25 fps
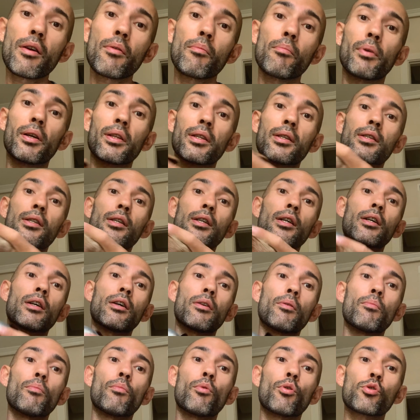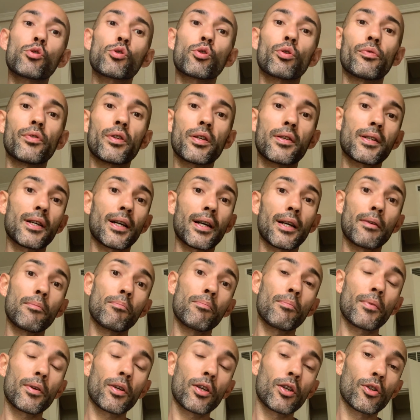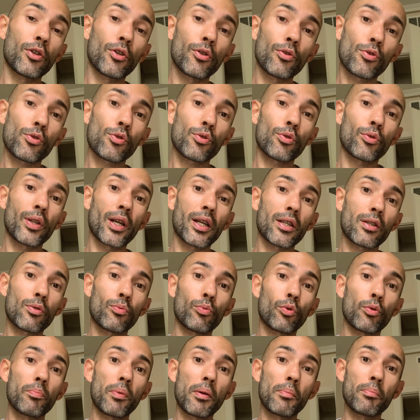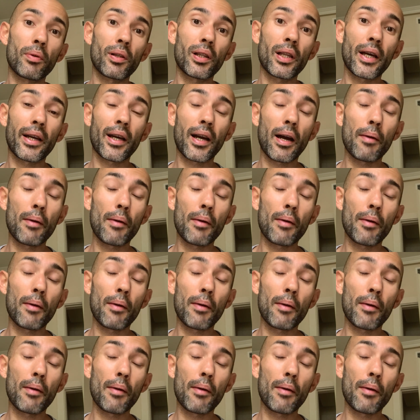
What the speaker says: but most of the time, so that's what people like.